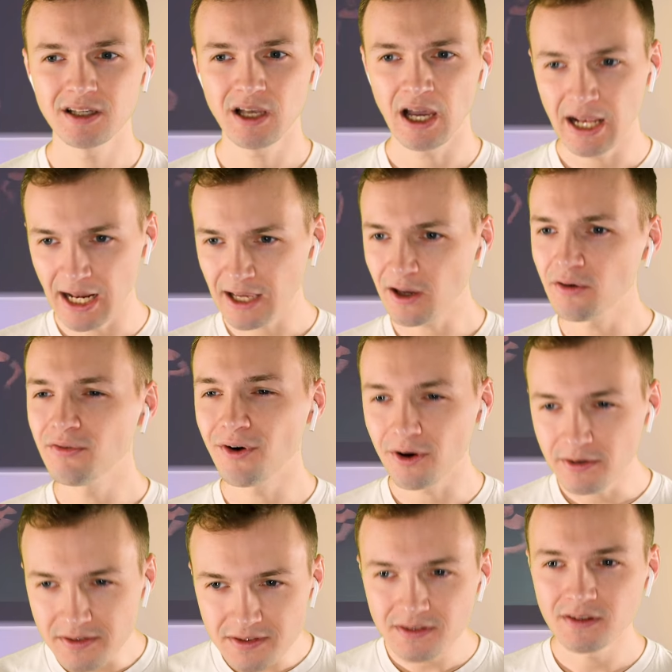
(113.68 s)
I like her
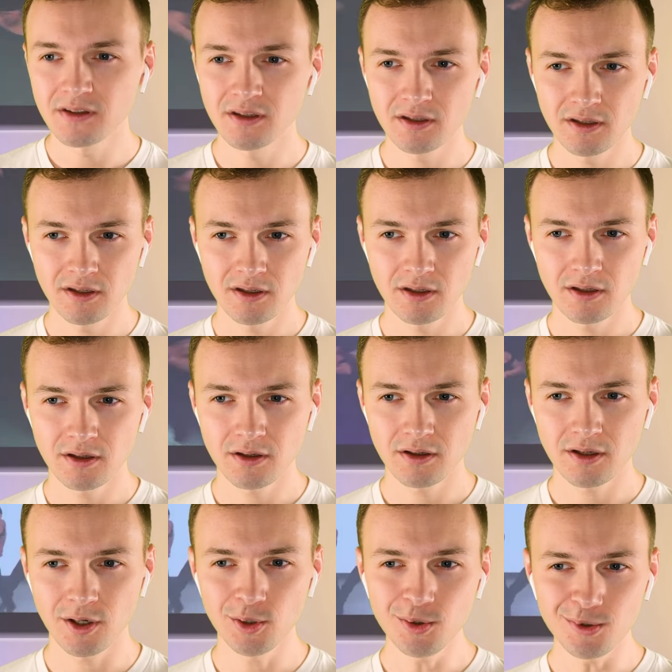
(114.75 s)
voice.
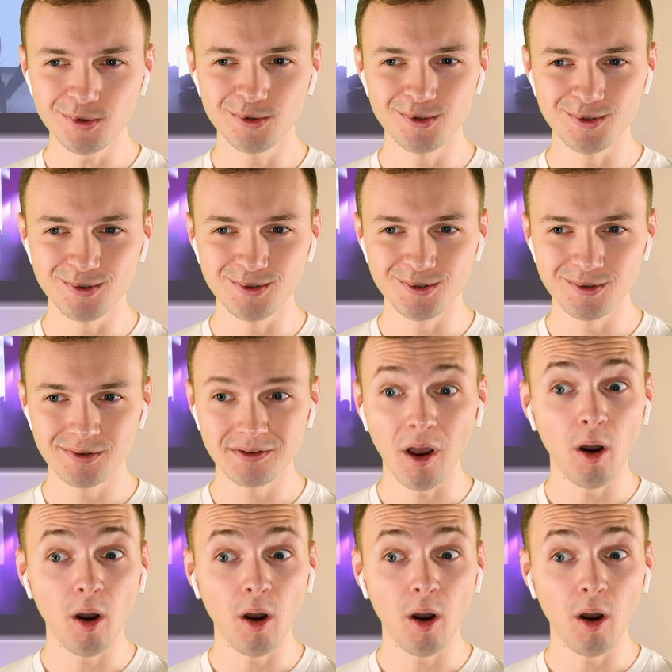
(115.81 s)
Ooh.